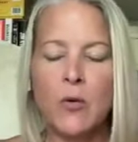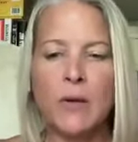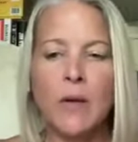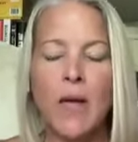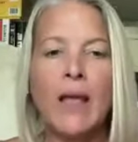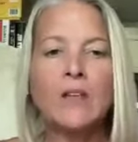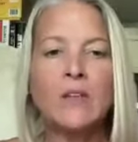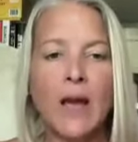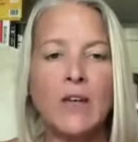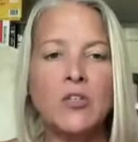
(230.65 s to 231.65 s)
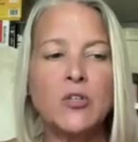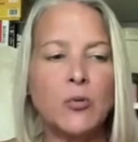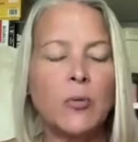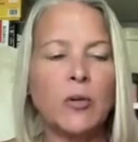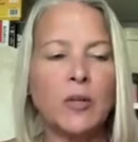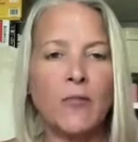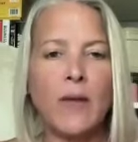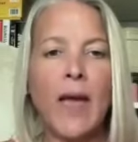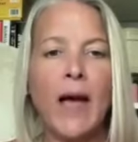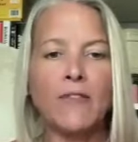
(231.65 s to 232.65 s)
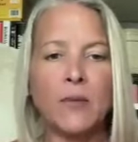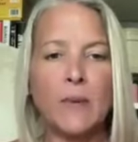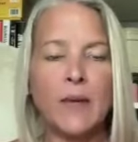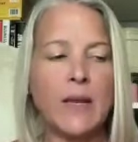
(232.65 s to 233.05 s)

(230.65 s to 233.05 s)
And is I do believe we have to be